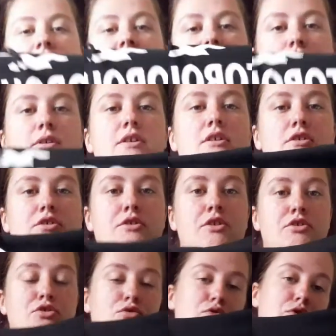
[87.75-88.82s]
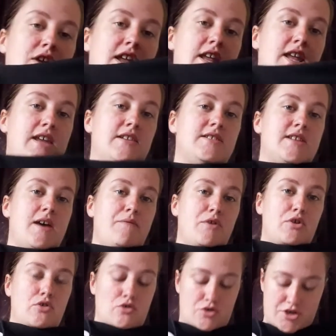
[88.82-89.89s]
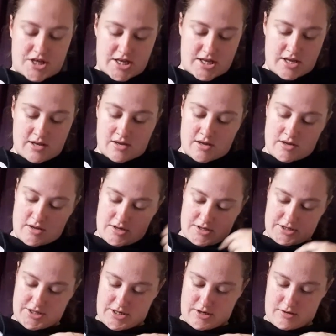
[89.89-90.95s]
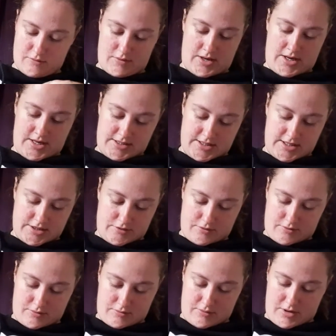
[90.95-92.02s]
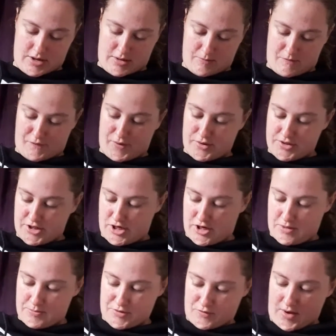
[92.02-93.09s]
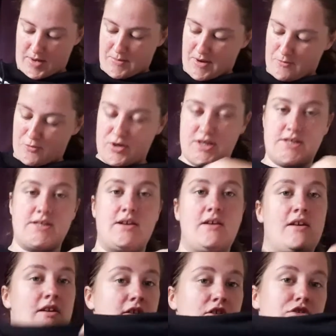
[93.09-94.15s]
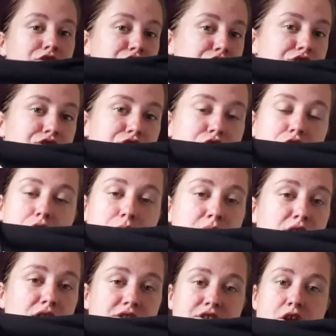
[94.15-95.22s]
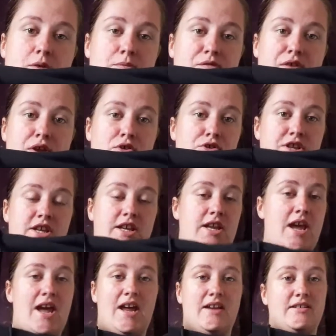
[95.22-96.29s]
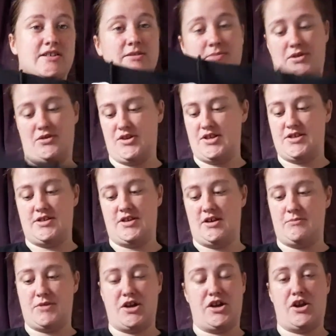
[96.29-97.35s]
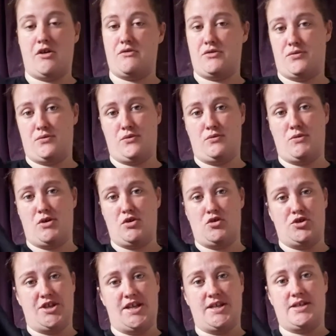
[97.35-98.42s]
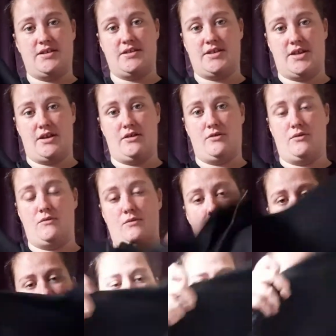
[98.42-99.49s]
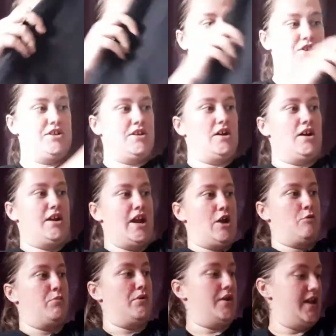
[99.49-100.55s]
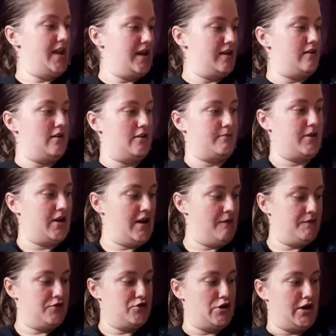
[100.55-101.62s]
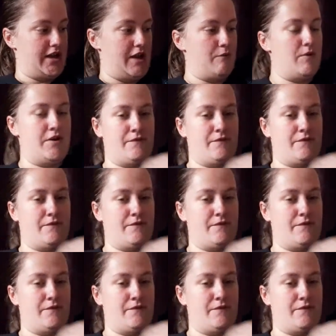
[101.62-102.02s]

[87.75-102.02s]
so I got a Torquay Devon hoodie. So, and it says fun times, great memories. Just, you know, a nice comfy hoodie, and to be honest, I'm going to go through my hoodies, so every hoodie that I now put in, I'm going to have to try and get rid